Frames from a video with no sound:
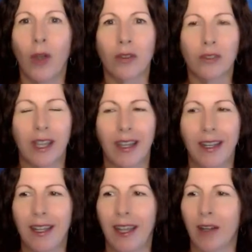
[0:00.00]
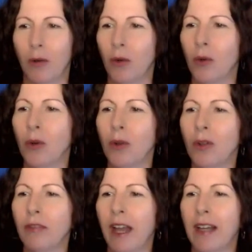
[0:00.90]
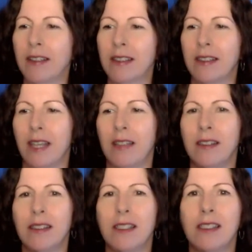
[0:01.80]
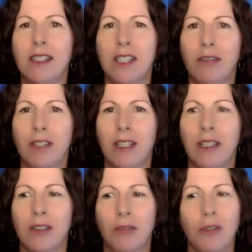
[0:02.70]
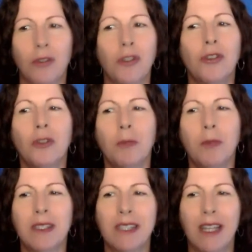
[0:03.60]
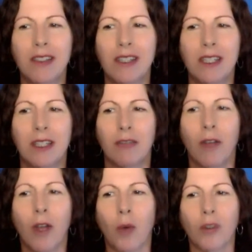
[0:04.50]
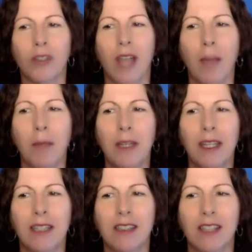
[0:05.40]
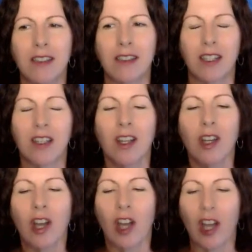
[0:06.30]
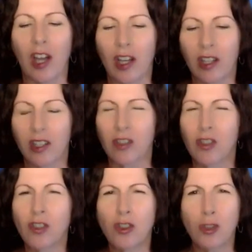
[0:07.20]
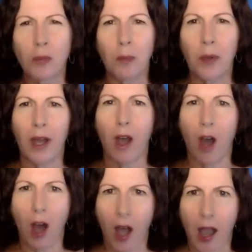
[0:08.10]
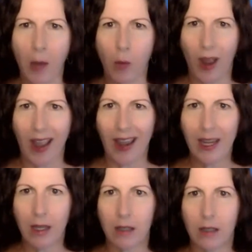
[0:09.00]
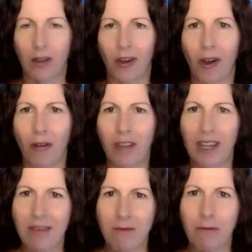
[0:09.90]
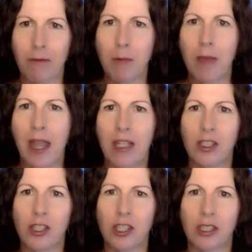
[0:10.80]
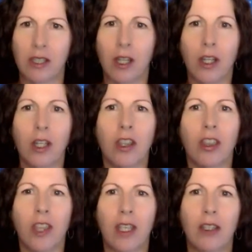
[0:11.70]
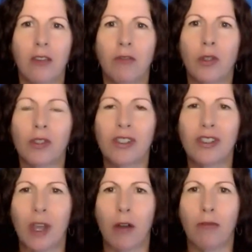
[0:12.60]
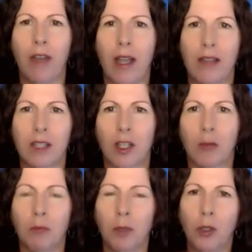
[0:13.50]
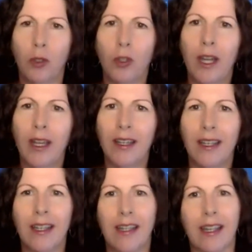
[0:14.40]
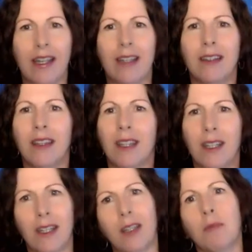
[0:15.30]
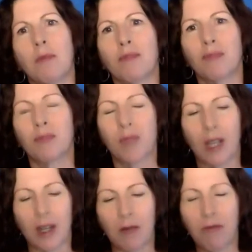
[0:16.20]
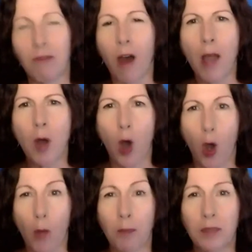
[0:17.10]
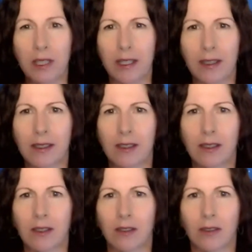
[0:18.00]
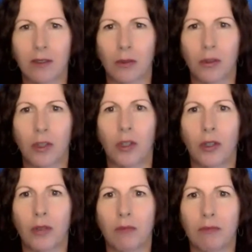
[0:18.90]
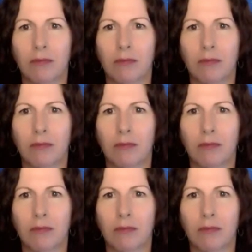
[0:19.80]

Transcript: Say it again, all of our sensitivity. So if you're super sensitive, what's happening is there's a super highway of information. Think of yourself as a computer, and the fiber optics, or the